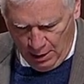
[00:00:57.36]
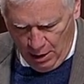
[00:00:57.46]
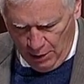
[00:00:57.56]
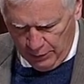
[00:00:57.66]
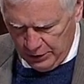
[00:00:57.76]

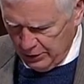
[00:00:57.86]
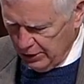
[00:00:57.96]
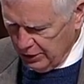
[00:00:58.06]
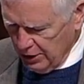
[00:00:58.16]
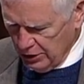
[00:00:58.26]
Congress's
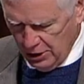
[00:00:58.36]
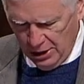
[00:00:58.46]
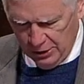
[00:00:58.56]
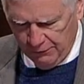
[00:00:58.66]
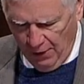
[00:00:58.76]
decision
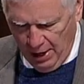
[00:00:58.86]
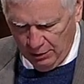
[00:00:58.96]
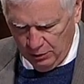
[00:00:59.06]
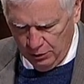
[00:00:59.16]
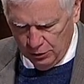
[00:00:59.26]
is
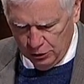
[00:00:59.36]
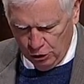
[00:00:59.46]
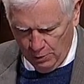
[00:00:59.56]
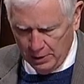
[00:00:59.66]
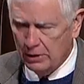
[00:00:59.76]
final,
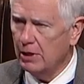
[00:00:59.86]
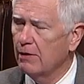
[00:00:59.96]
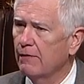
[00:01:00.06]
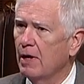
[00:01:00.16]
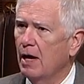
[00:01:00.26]
determinative,